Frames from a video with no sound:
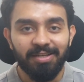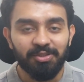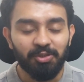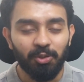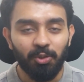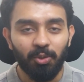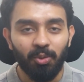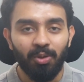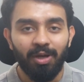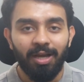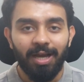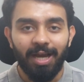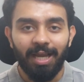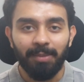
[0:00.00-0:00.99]
So,
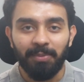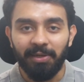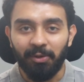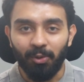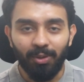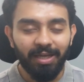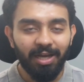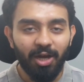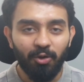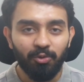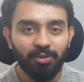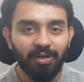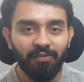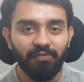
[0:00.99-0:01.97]
I'll be rolling
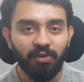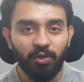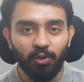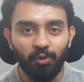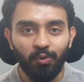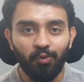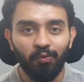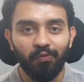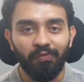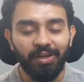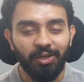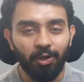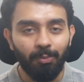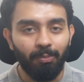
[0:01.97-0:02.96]
out a few
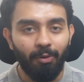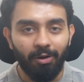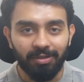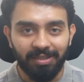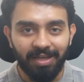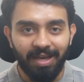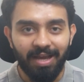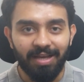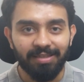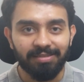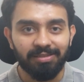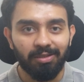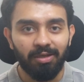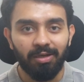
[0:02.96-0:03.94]
video
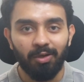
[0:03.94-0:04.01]
podcasts